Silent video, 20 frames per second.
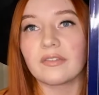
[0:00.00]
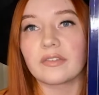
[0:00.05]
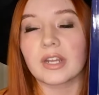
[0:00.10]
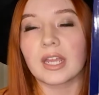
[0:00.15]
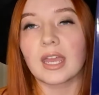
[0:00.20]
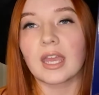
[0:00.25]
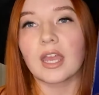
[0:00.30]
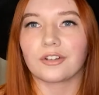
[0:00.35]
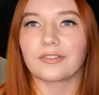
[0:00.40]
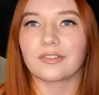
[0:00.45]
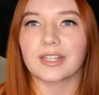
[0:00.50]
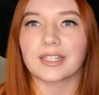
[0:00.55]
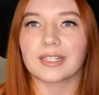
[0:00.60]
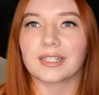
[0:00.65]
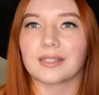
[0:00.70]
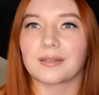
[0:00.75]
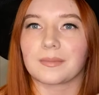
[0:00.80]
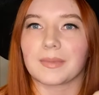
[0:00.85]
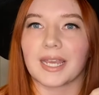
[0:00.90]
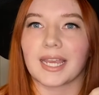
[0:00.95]
I don't know if this
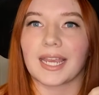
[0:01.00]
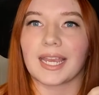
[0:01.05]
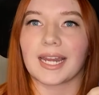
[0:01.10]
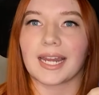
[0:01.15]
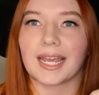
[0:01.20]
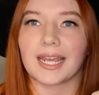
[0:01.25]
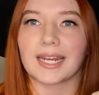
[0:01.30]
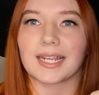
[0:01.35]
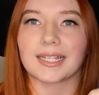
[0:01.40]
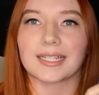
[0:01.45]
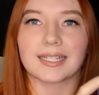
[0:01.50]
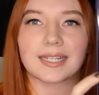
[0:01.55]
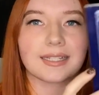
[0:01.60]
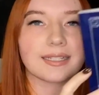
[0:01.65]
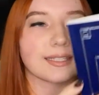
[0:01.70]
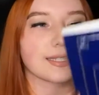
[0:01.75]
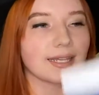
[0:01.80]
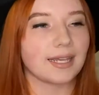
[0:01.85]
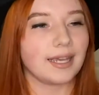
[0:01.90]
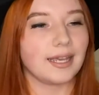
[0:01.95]
is making any sense.